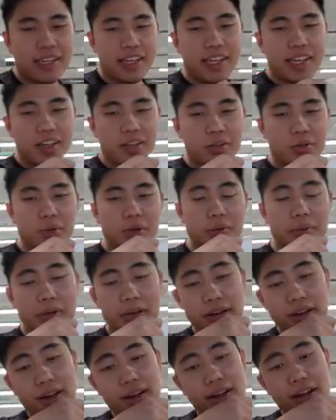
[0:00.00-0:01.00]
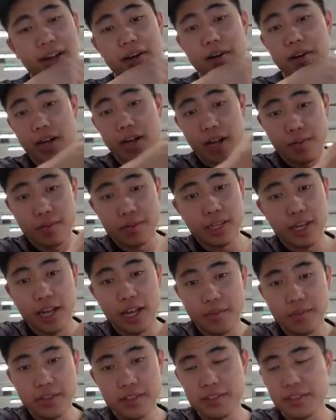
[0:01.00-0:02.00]
He looked ripped. Uh, I don't know. I haven't,
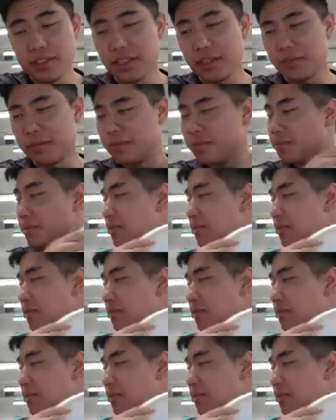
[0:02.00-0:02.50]
I haven't seen him.